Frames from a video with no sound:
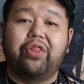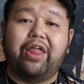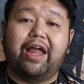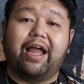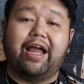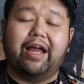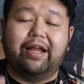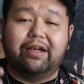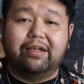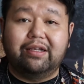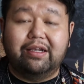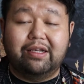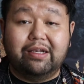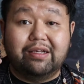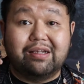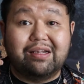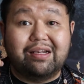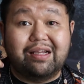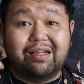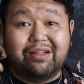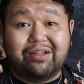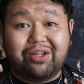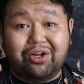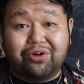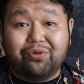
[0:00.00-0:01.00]
that
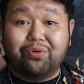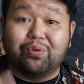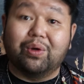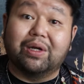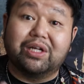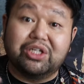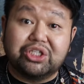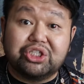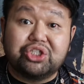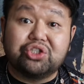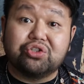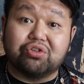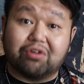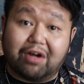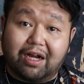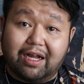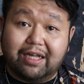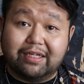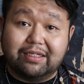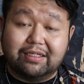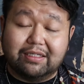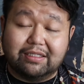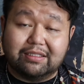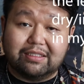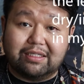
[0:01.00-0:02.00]
there was
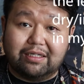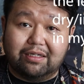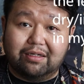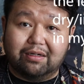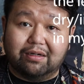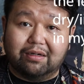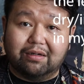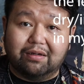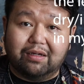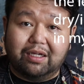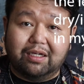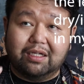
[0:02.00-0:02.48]
dryness here.